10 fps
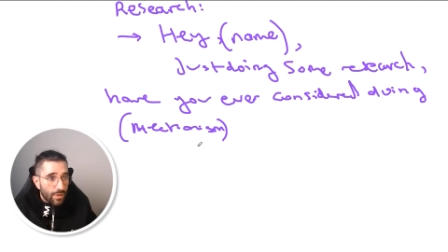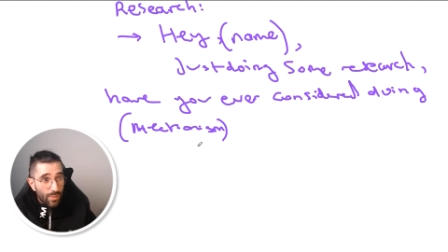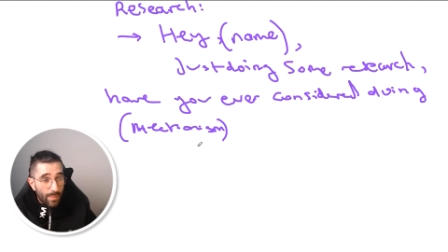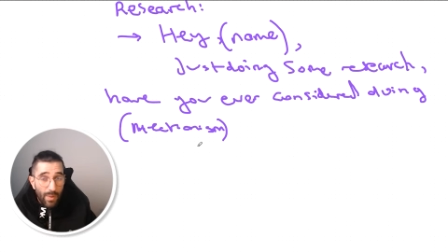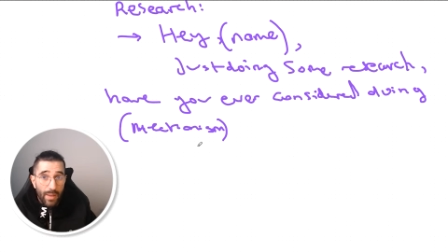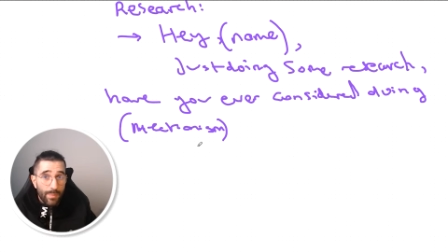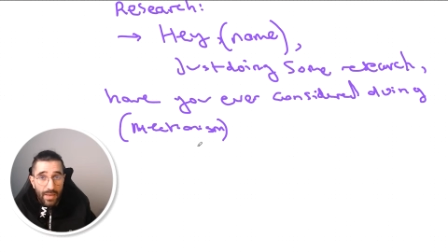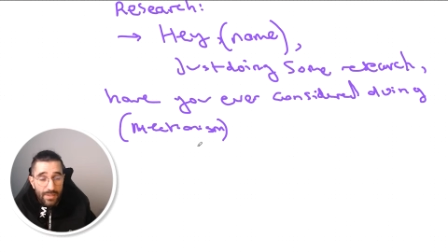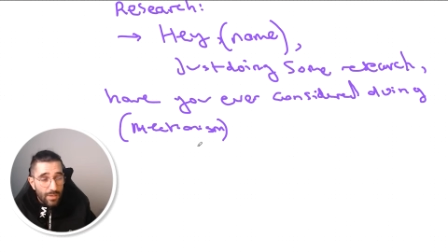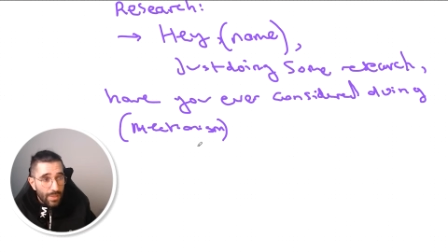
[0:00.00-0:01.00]
For example, in
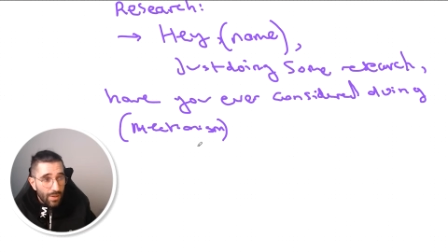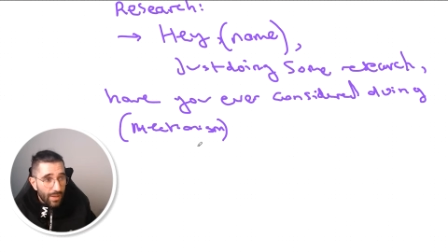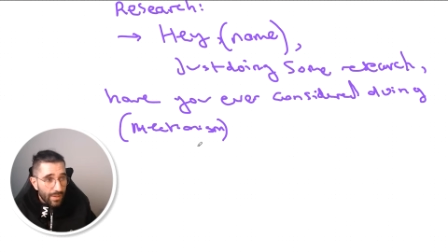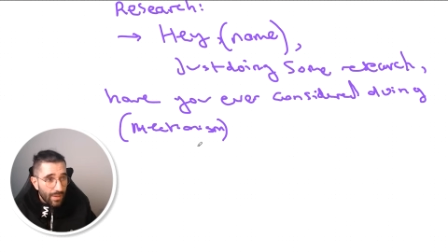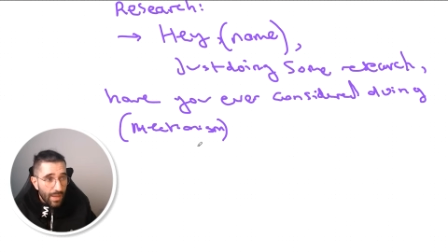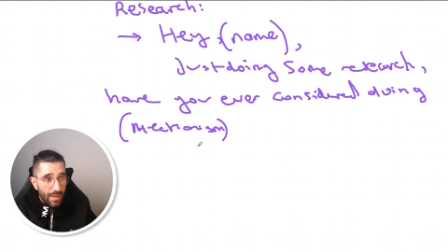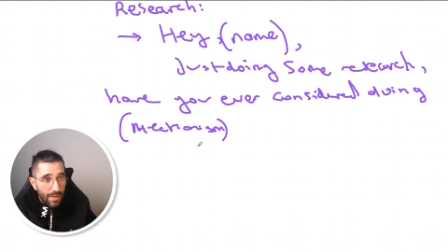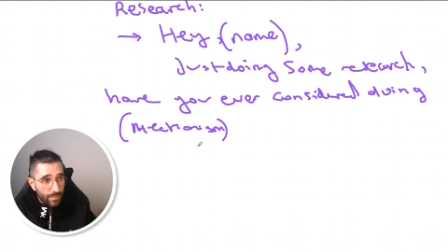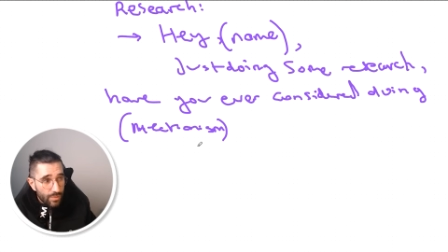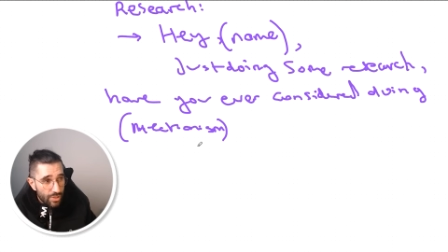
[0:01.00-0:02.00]
my case, I'd be like,
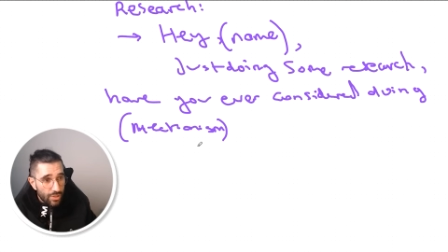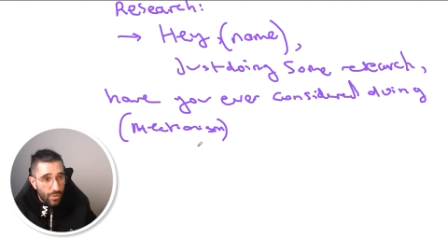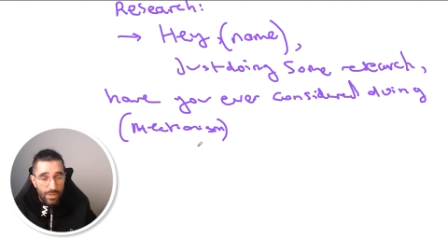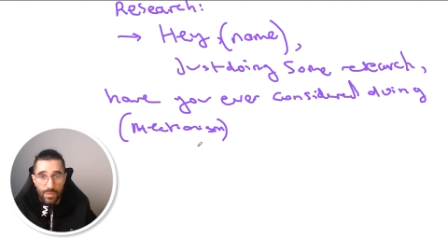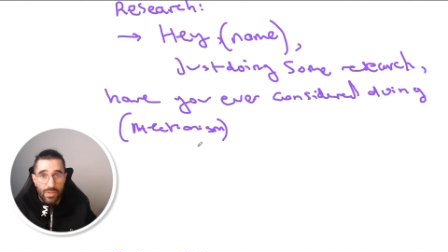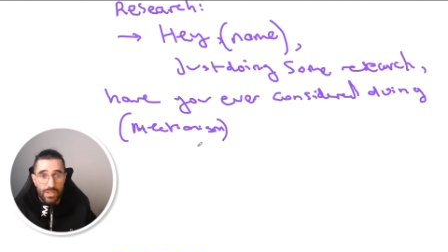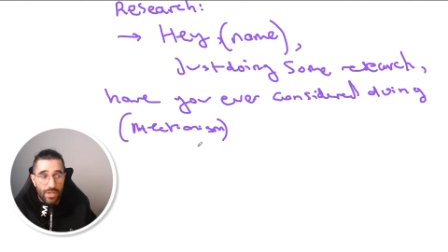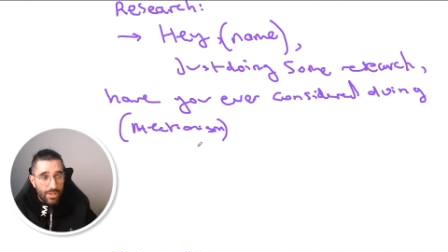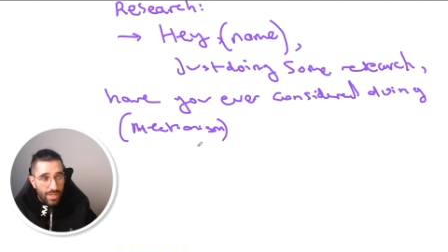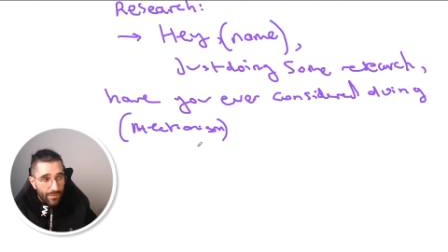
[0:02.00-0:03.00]
hey, John, just doing
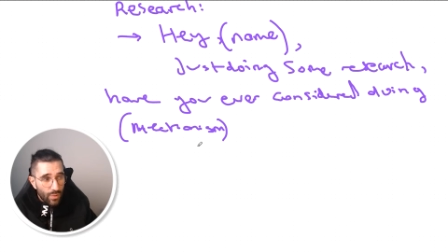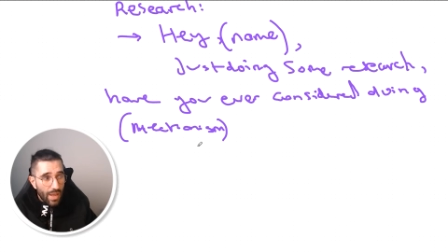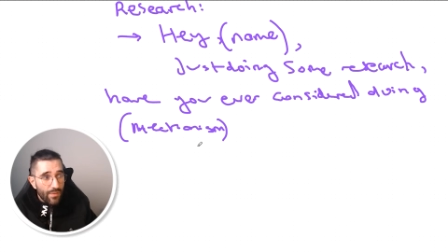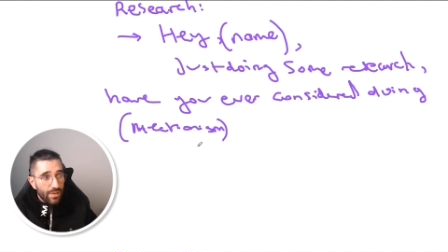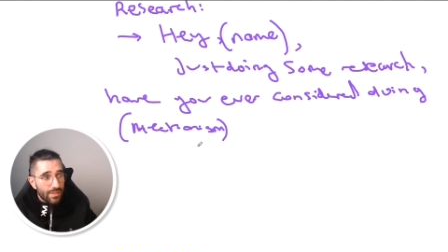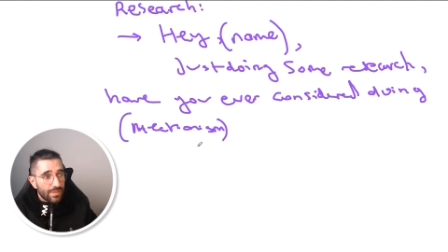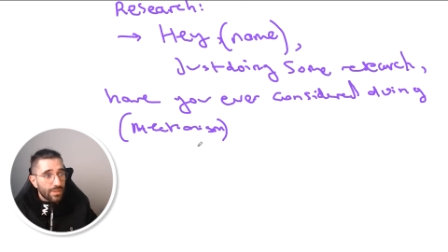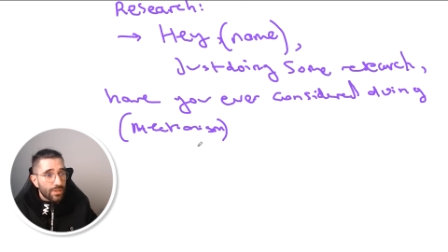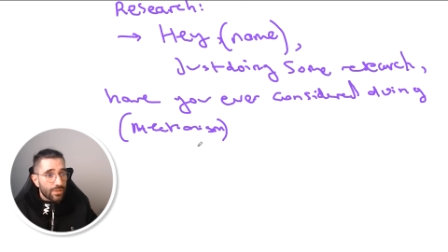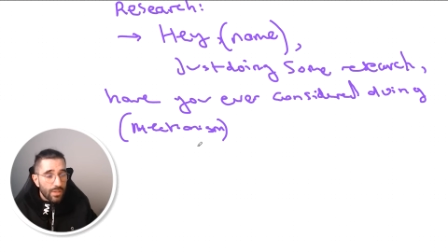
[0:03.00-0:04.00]
some research. Have you ever
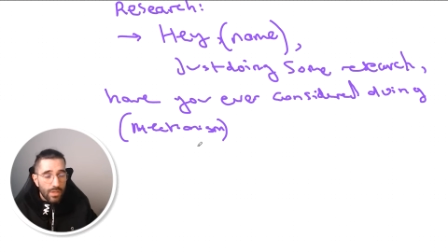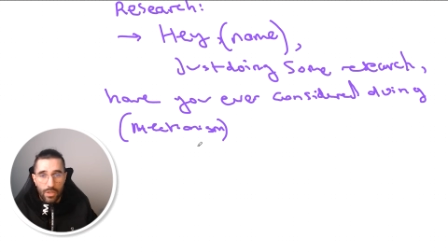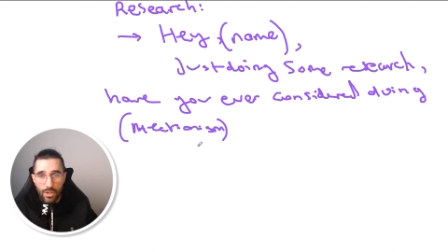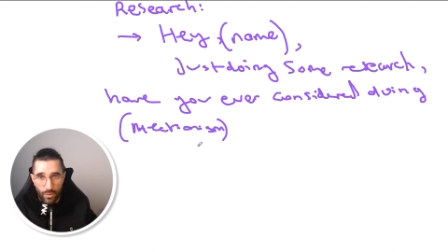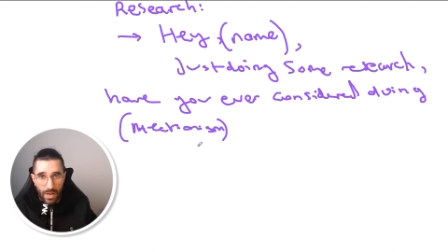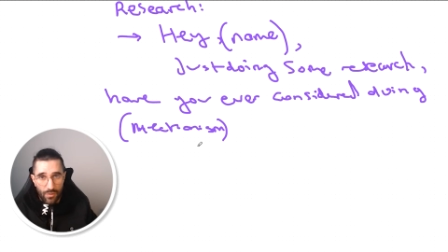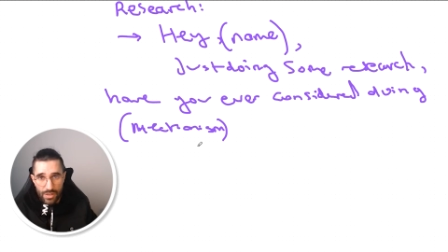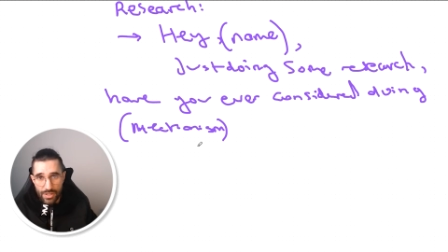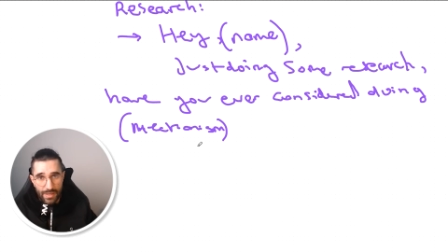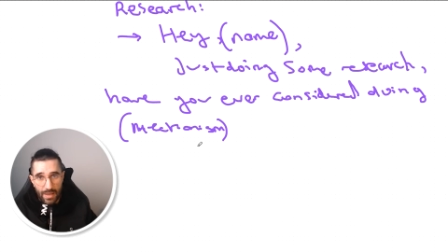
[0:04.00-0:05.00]
considered doing
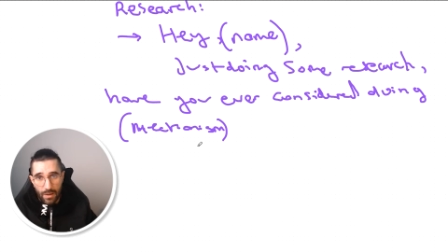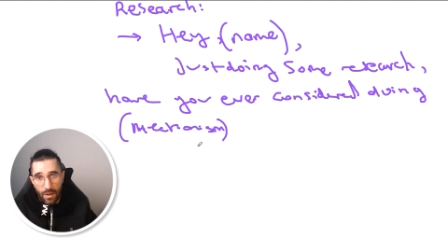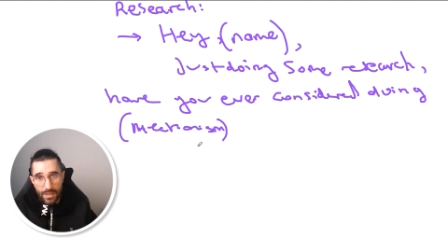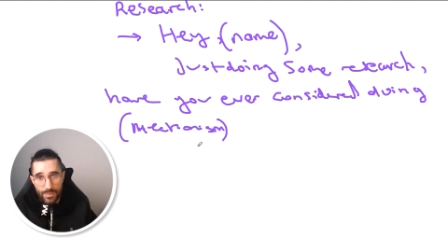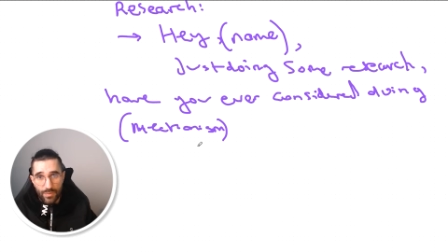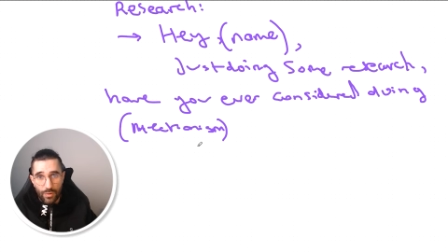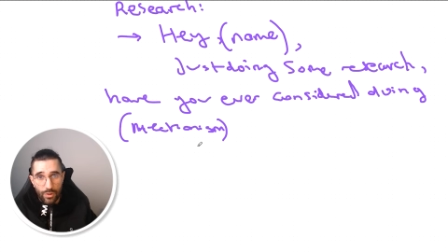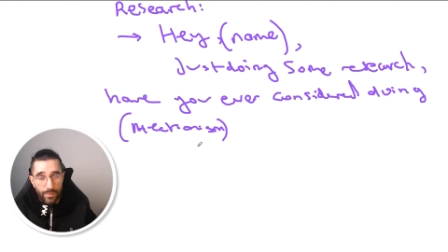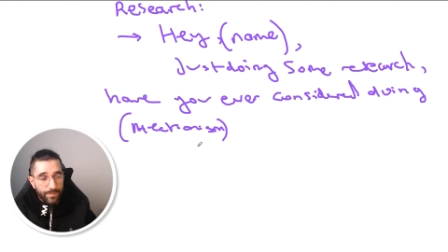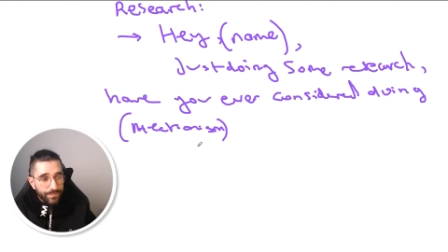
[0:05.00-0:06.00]
cold outreach to get
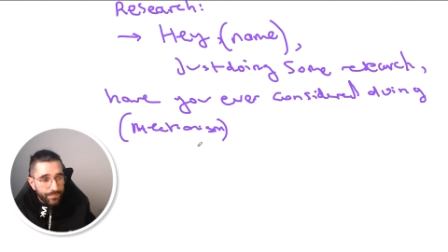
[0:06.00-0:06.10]
clients before?